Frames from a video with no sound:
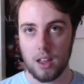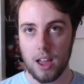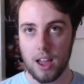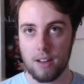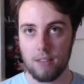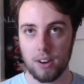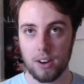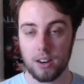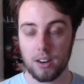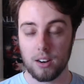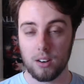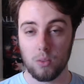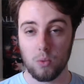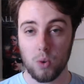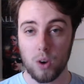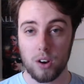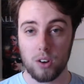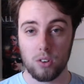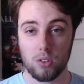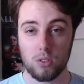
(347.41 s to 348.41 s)

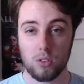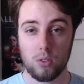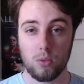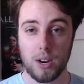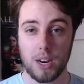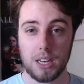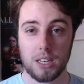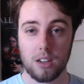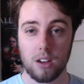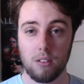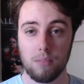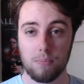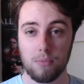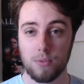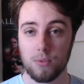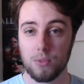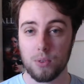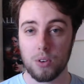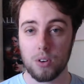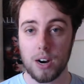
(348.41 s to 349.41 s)
having one or two weeks off
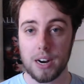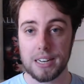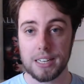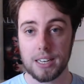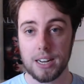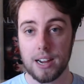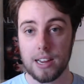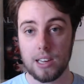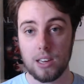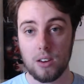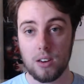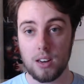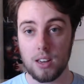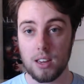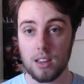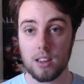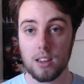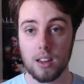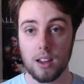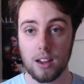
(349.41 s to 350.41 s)
before I start
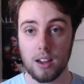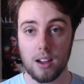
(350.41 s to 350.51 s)
uni.